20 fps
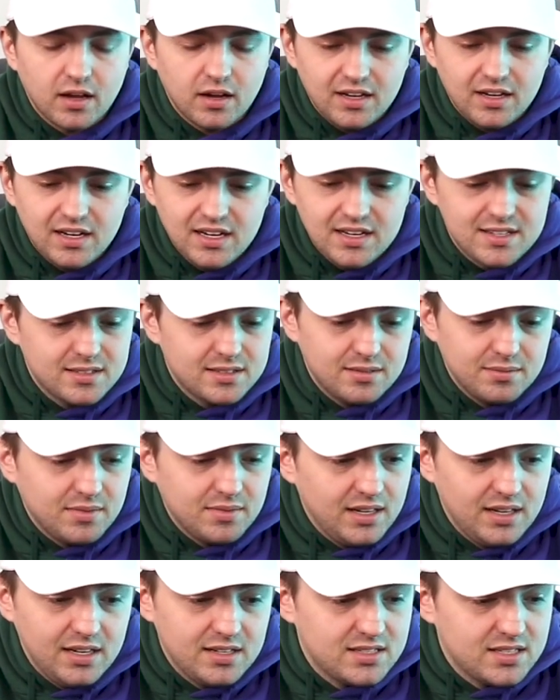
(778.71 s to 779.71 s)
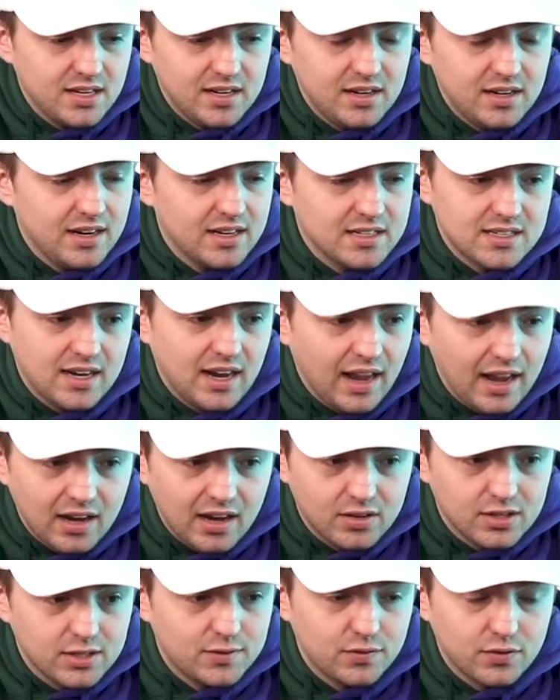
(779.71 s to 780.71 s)
He's sitting as an
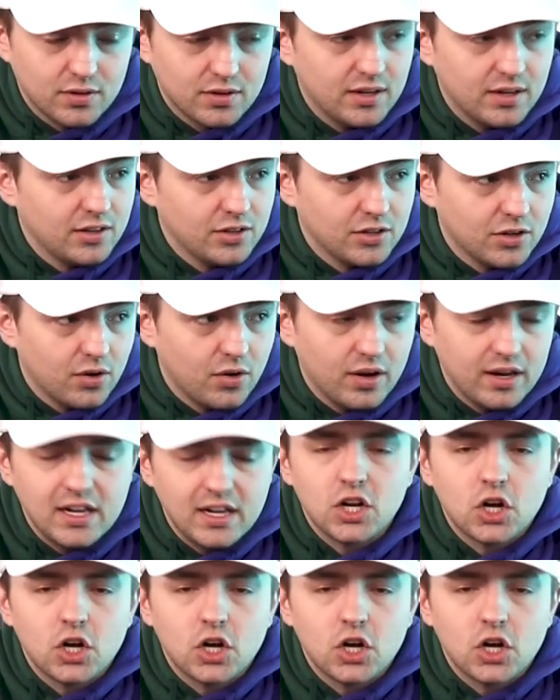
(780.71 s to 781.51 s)
analyst for Illinois.